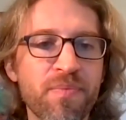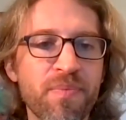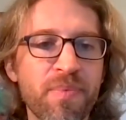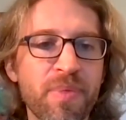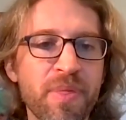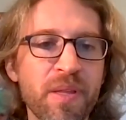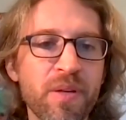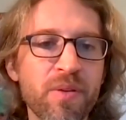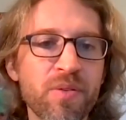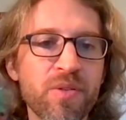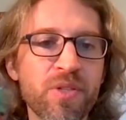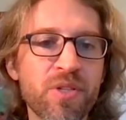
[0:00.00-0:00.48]

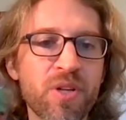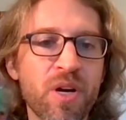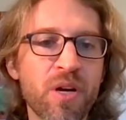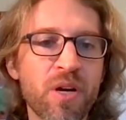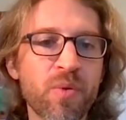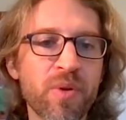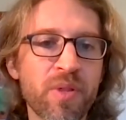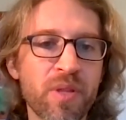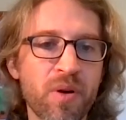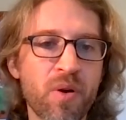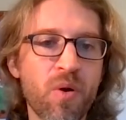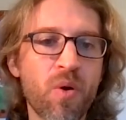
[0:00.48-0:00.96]
you start
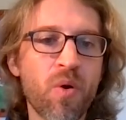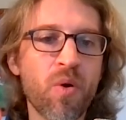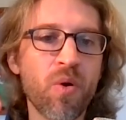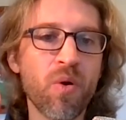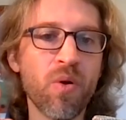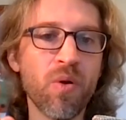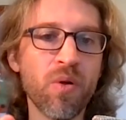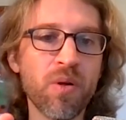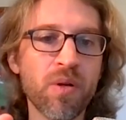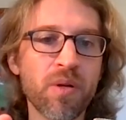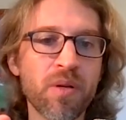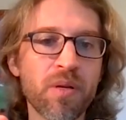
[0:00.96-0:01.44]
with a
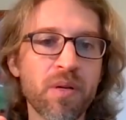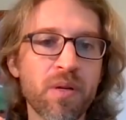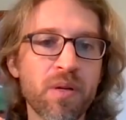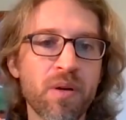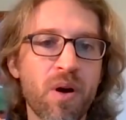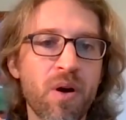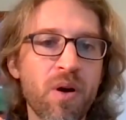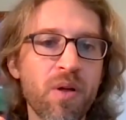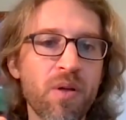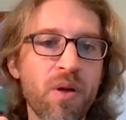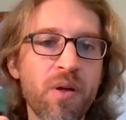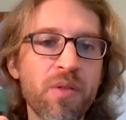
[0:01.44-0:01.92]
whole,
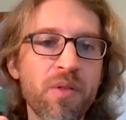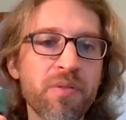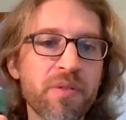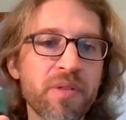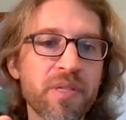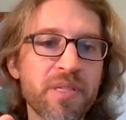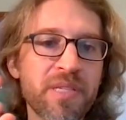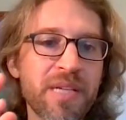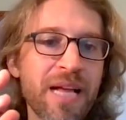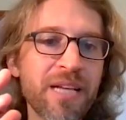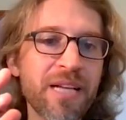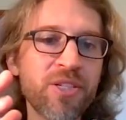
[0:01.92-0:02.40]
all the
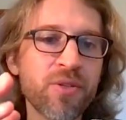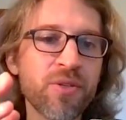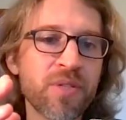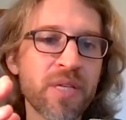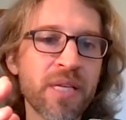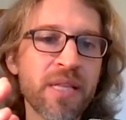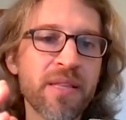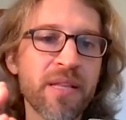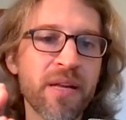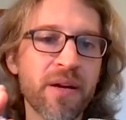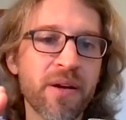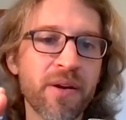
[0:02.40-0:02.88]
statue's
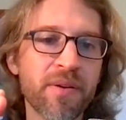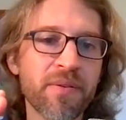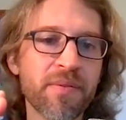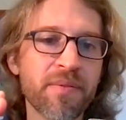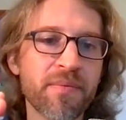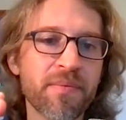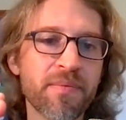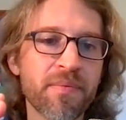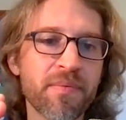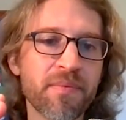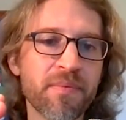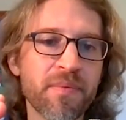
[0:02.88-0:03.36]
in there,
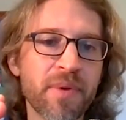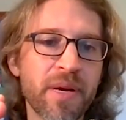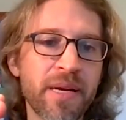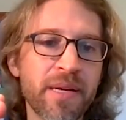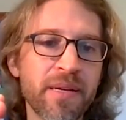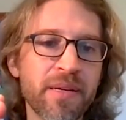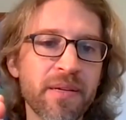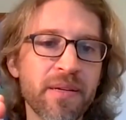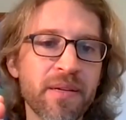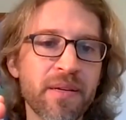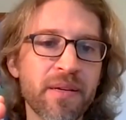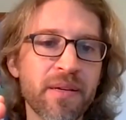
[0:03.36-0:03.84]

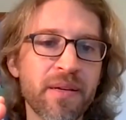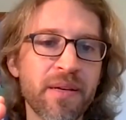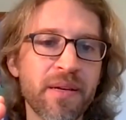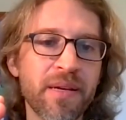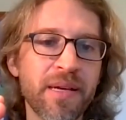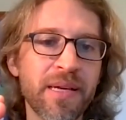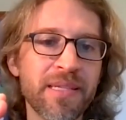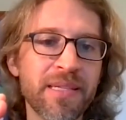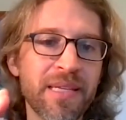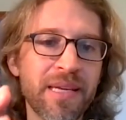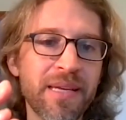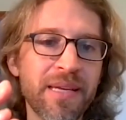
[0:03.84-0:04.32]
right?
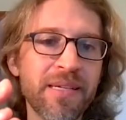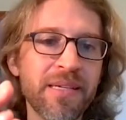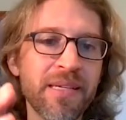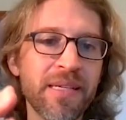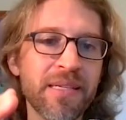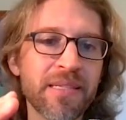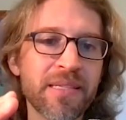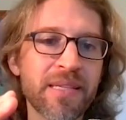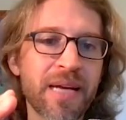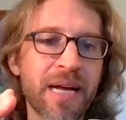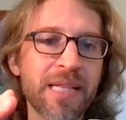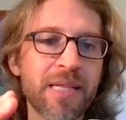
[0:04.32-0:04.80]
It's hidden
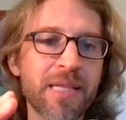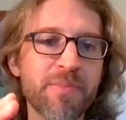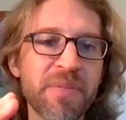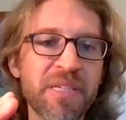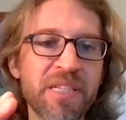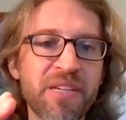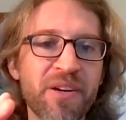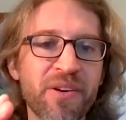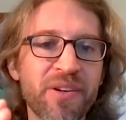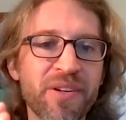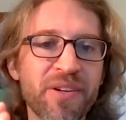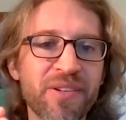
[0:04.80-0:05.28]
inside the
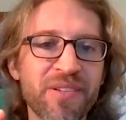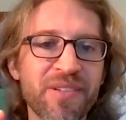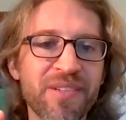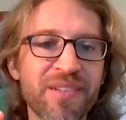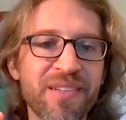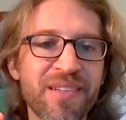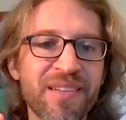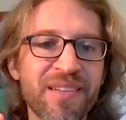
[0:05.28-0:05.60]
material.